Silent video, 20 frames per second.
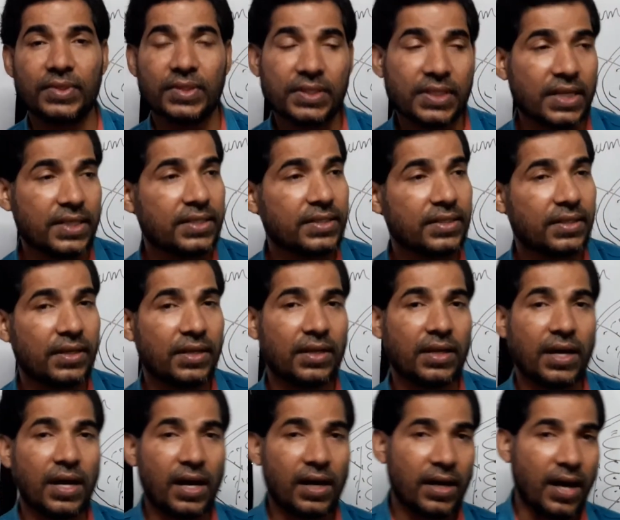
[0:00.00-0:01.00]
Just
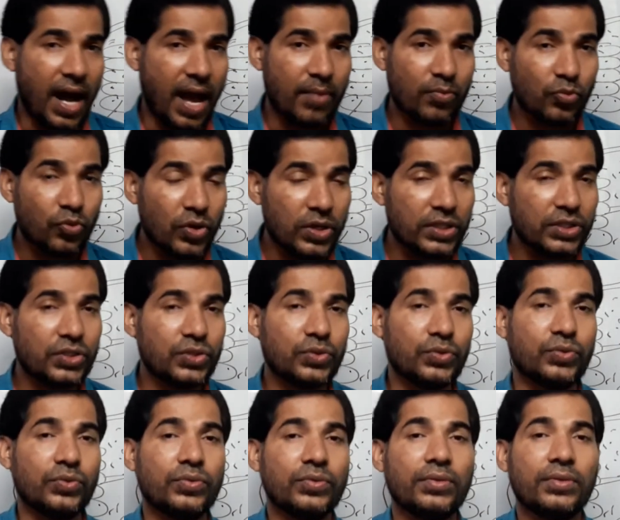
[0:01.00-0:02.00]
I am going
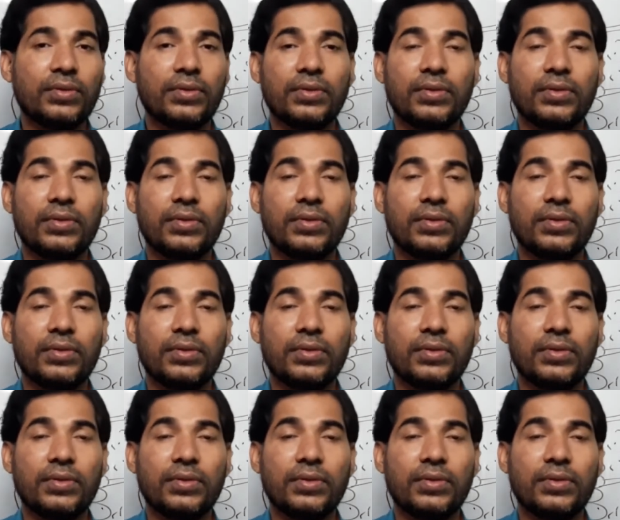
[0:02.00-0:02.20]
to